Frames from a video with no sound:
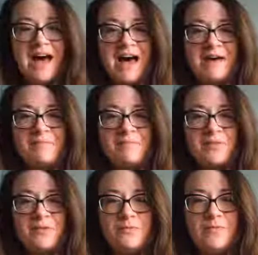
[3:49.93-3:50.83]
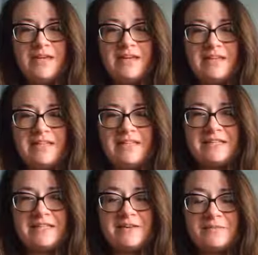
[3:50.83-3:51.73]
It's
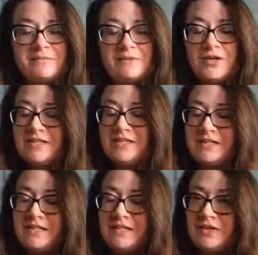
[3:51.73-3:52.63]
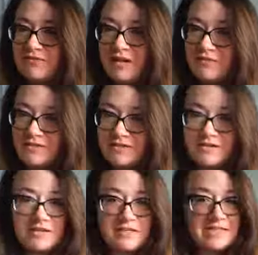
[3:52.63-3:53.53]
a courtesy to your fellow
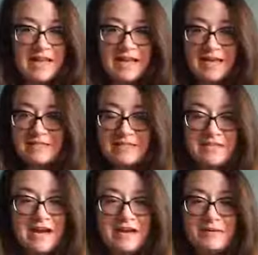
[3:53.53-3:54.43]
visitors, and